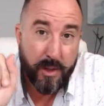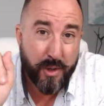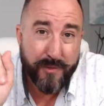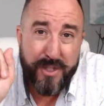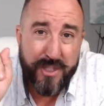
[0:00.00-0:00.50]

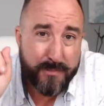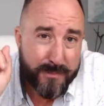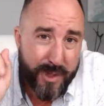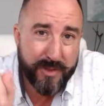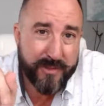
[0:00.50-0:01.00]
you've just
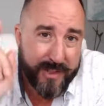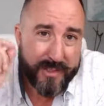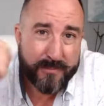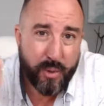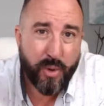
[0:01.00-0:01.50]

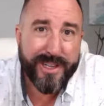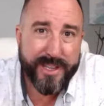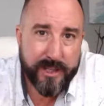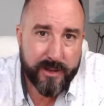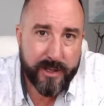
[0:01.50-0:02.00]
motivated more
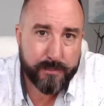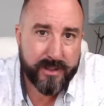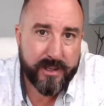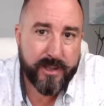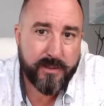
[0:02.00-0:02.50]
idiotic
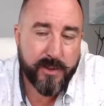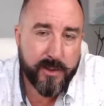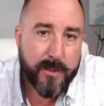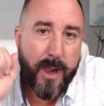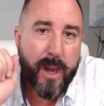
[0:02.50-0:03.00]

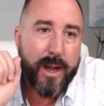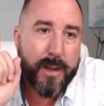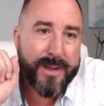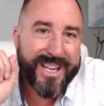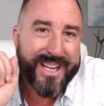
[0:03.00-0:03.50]
behavior.
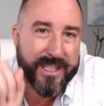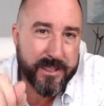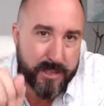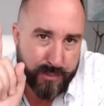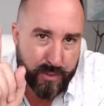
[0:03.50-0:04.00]
I'm an
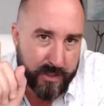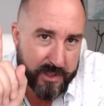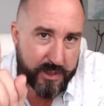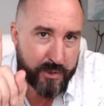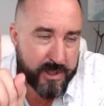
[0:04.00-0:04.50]

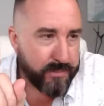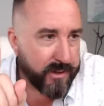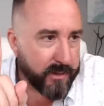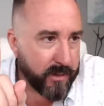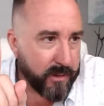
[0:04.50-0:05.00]
inspirational
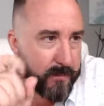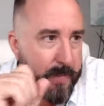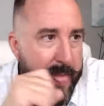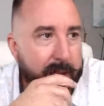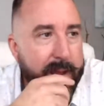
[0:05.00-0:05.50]
speaker.
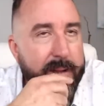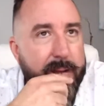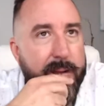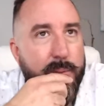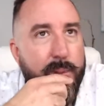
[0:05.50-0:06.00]

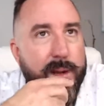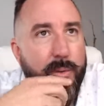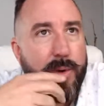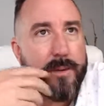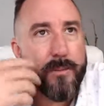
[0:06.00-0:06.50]
And what
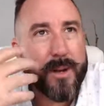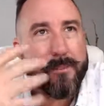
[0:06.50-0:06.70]
I